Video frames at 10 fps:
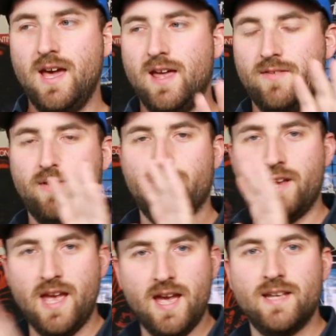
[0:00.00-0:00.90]
And the
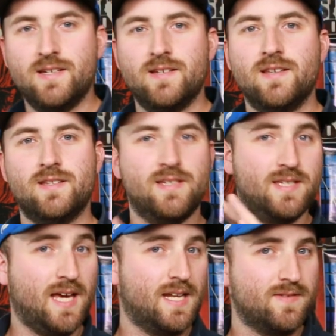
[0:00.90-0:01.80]
very end is the
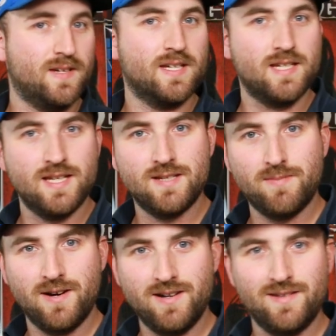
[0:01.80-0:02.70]
satisfying taste
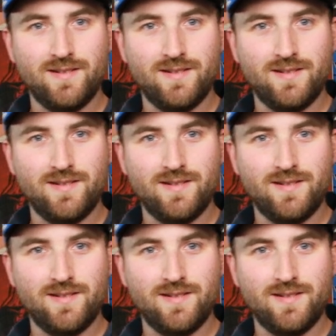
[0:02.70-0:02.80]
part.